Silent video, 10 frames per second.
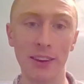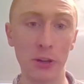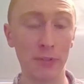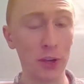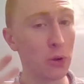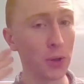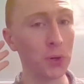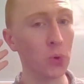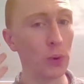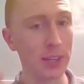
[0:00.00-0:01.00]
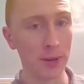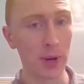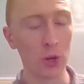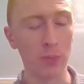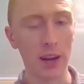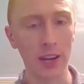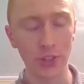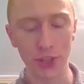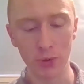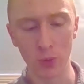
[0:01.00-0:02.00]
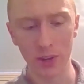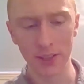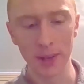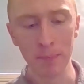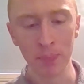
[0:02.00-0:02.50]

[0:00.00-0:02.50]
Now, if you don't know who William Hope Hodgson was,